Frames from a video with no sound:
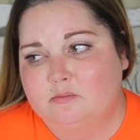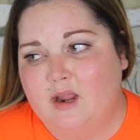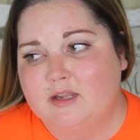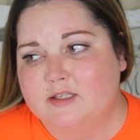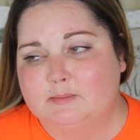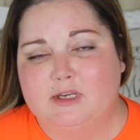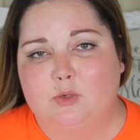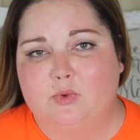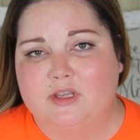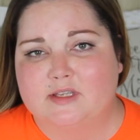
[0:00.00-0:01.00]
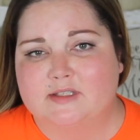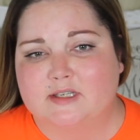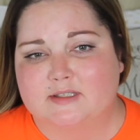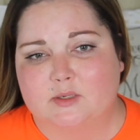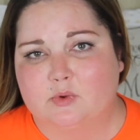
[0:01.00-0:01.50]
buy as many Wiis
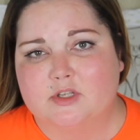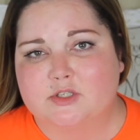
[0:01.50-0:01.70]
as they want